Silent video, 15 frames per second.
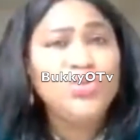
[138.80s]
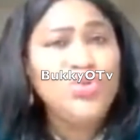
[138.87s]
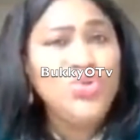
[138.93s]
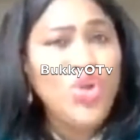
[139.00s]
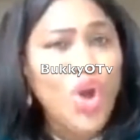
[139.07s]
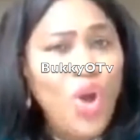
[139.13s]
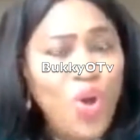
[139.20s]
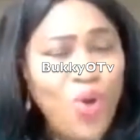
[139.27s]
Do
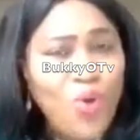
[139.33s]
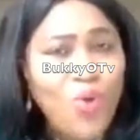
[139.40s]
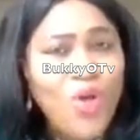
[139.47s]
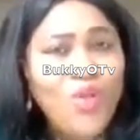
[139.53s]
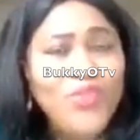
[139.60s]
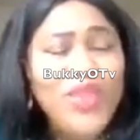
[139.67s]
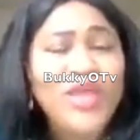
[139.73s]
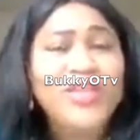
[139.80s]
you
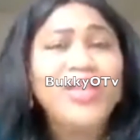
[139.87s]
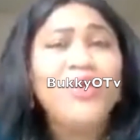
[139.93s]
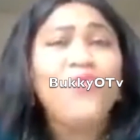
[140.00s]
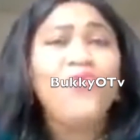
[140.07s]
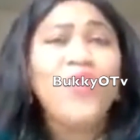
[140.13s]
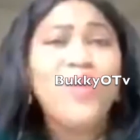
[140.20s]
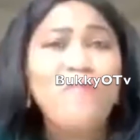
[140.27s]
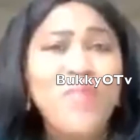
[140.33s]
know
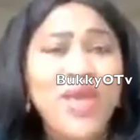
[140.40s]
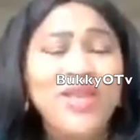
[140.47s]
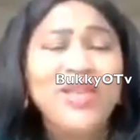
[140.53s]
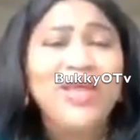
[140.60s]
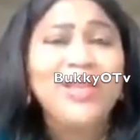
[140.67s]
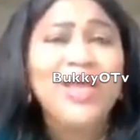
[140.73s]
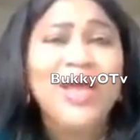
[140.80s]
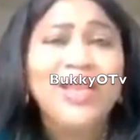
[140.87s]
that the
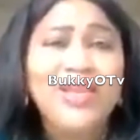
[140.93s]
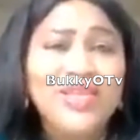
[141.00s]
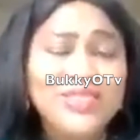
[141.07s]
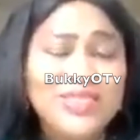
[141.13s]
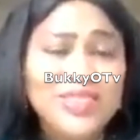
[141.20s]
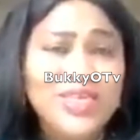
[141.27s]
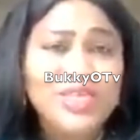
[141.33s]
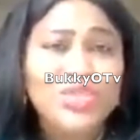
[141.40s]
women that they
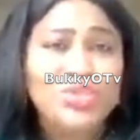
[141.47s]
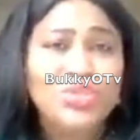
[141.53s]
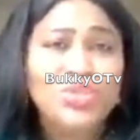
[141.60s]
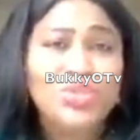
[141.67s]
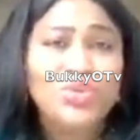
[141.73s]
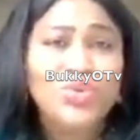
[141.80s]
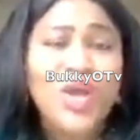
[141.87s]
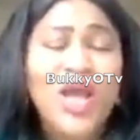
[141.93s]
are
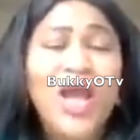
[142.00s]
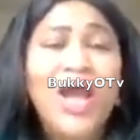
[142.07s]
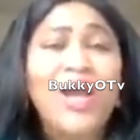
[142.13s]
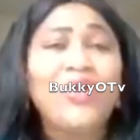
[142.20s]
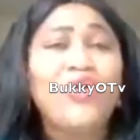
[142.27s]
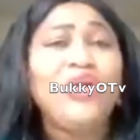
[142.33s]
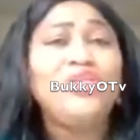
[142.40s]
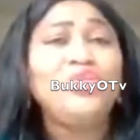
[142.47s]
listening to you
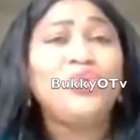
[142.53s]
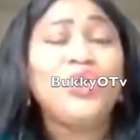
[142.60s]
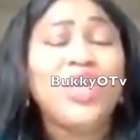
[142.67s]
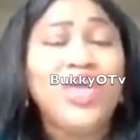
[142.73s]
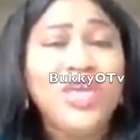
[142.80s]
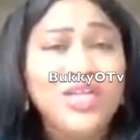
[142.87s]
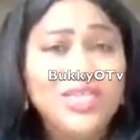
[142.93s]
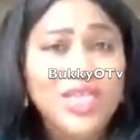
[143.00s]
are going
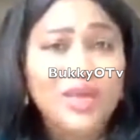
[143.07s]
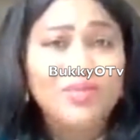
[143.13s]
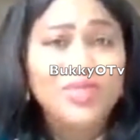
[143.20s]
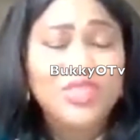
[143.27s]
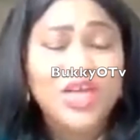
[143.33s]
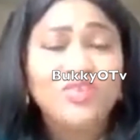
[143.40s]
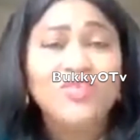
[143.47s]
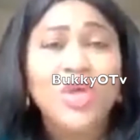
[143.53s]
to kill
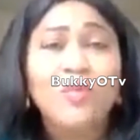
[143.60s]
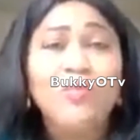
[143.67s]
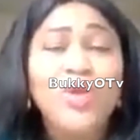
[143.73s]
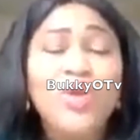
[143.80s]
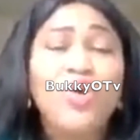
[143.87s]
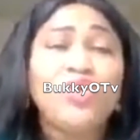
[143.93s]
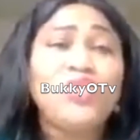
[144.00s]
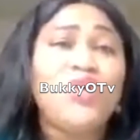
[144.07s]

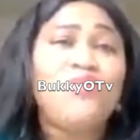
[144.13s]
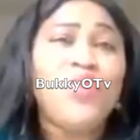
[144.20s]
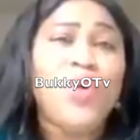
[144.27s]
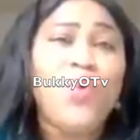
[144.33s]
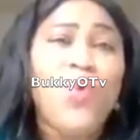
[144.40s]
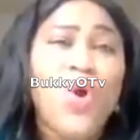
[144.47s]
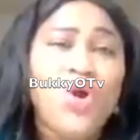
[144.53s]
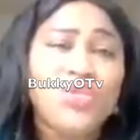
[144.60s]
themselves because
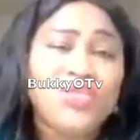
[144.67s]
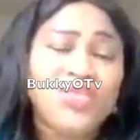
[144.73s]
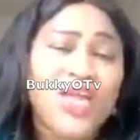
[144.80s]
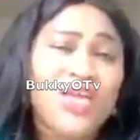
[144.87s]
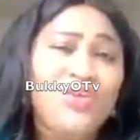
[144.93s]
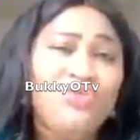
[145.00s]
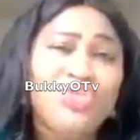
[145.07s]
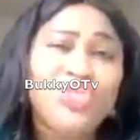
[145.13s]
of the
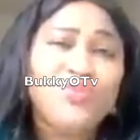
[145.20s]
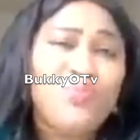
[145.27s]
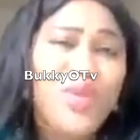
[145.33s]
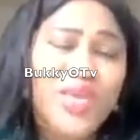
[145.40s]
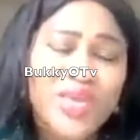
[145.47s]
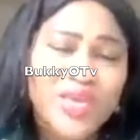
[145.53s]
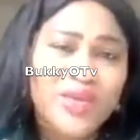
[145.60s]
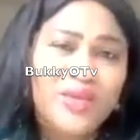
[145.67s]
words that you
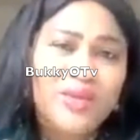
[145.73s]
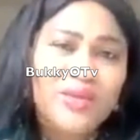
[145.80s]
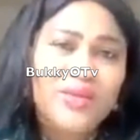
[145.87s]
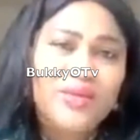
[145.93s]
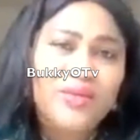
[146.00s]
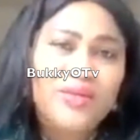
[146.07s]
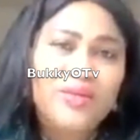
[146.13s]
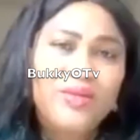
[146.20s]
speak?
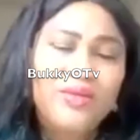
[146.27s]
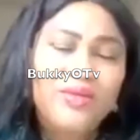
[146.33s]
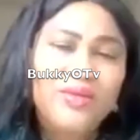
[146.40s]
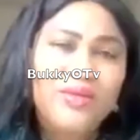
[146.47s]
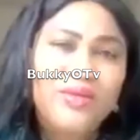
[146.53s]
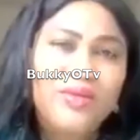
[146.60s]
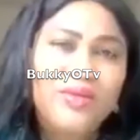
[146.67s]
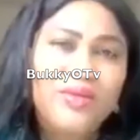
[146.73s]

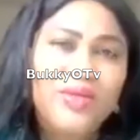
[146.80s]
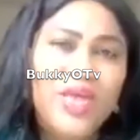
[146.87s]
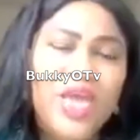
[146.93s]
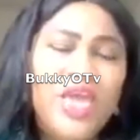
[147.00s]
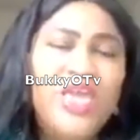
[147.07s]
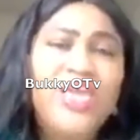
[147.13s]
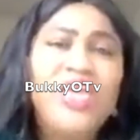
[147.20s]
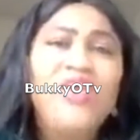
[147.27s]

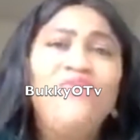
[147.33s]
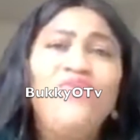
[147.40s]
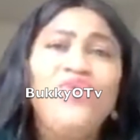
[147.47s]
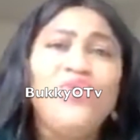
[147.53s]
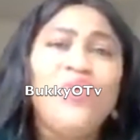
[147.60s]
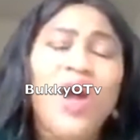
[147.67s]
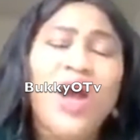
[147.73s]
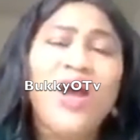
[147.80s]

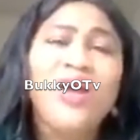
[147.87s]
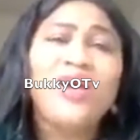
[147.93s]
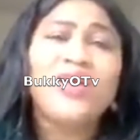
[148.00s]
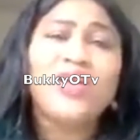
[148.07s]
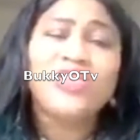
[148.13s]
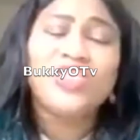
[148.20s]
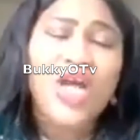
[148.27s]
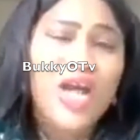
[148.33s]
If you
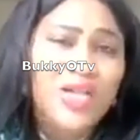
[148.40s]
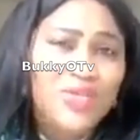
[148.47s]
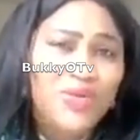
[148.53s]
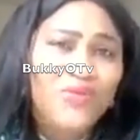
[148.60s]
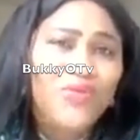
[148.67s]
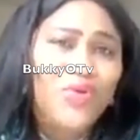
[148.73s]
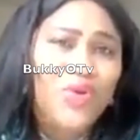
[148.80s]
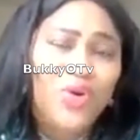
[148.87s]
are a
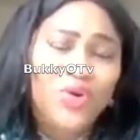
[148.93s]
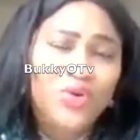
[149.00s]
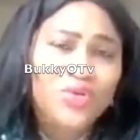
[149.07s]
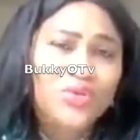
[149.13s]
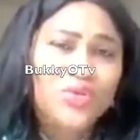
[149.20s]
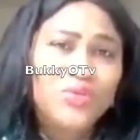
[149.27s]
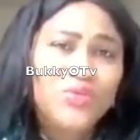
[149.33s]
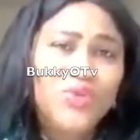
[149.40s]
child of
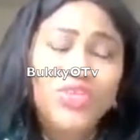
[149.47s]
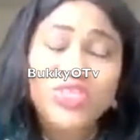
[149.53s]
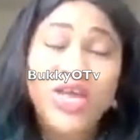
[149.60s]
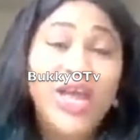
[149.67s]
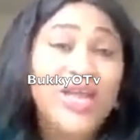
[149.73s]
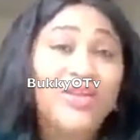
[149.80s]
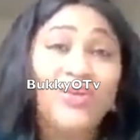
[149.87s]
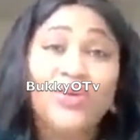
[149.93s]
God,
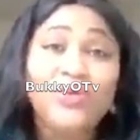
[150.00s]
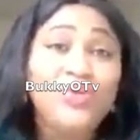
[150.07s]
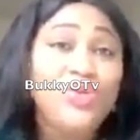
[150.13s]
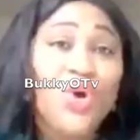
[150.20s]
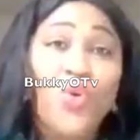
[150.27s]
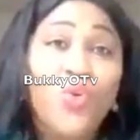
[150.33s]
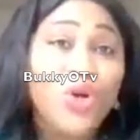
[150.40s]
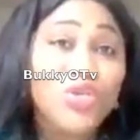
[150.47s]
which I
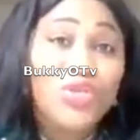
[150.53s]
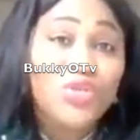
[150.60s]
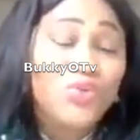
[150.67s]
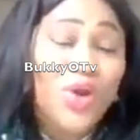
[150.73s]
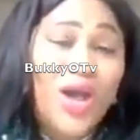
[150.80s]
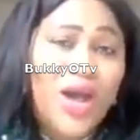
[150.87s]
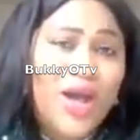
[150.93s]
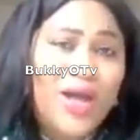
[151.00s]
don't know
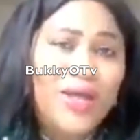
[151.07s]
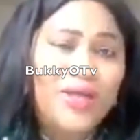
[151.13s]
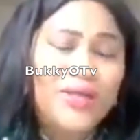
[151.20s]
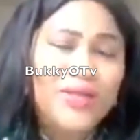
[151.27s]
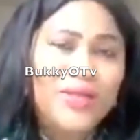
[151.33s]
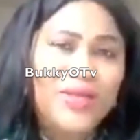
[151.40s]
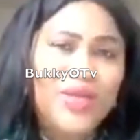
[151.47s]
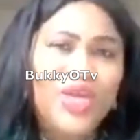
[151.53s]
what you
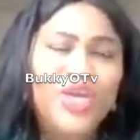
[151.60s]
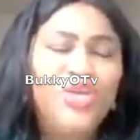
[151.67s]
are,